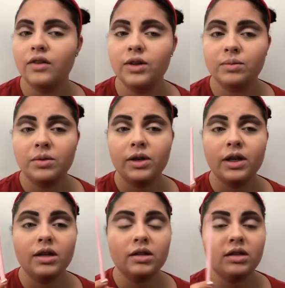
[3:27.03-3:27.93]
After
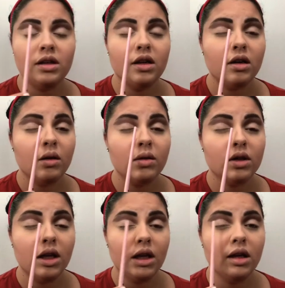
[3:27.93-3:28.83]
putting concealer over
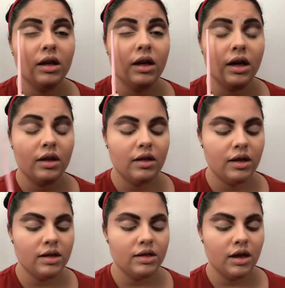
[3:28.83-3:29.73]
the lid like
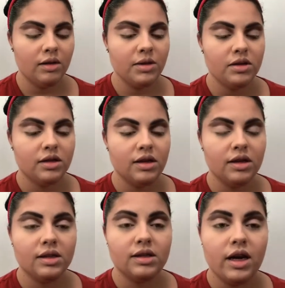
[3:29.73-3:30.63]
this, I'll be using
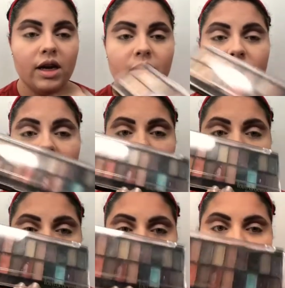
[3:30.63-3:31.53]
the same
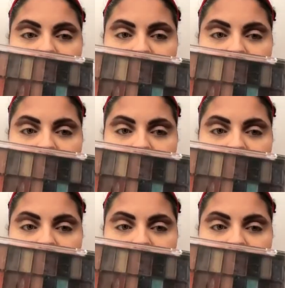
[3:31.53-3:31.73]
Love and